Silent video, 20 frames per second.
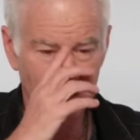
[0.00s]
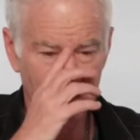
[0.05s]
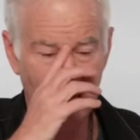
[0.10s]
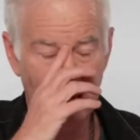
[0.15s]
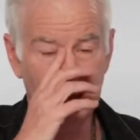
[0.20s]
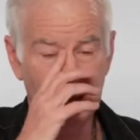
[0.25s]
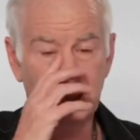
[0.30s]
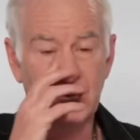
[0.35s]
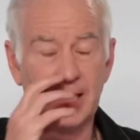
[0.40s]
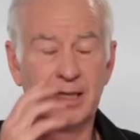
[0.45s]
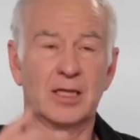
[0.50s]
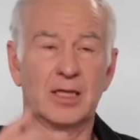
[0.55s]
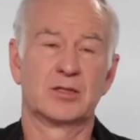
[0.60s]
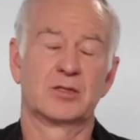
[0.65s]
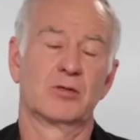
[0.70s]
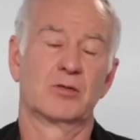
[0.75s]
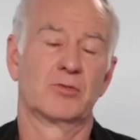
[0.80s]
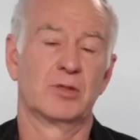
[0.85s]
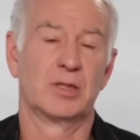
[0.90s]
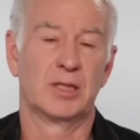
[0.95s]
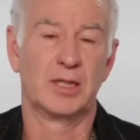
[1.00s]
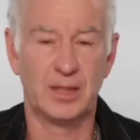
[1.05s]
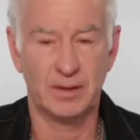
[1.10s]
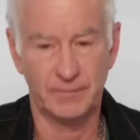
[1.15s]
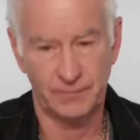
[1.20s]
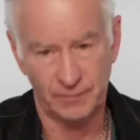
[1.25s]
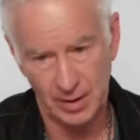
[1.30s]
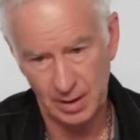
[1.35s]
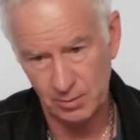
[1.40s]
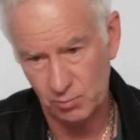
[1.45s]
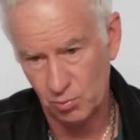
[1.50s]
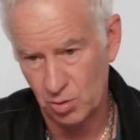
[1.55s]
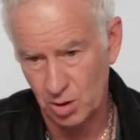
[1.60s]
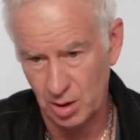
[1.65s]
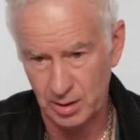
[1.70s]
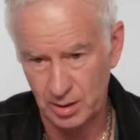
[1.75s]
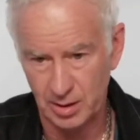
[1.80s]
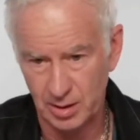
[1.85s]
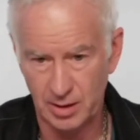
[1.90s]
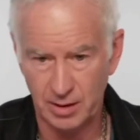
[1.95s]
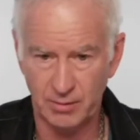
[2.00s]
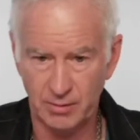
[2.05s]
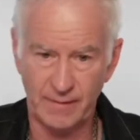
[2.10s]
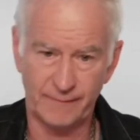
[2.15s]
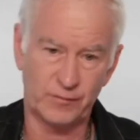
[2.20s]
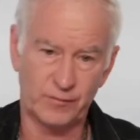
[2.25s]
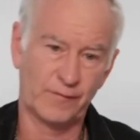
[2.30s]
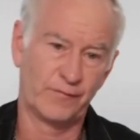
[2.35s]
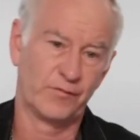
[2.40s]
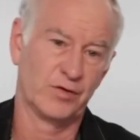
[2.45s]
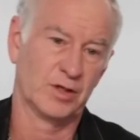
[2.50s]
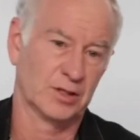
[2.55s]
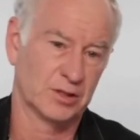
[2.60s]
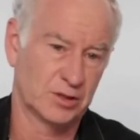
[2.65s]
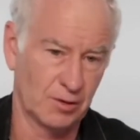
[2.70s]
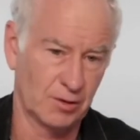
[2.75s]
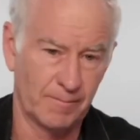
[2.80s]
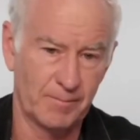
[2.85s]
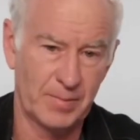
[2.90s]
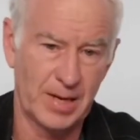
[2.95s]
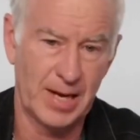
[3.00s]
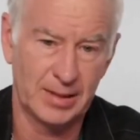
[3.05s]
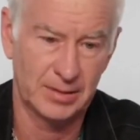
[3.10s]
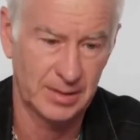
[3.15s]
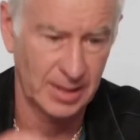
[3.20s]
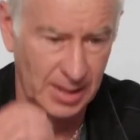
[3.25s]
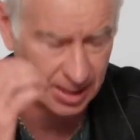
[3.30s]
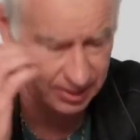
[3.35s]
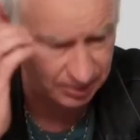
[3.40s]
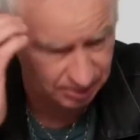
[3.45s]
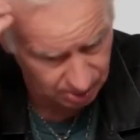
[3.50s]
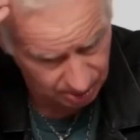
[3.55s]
Not like it's a relief, I won, and I don't have to feel so bad that I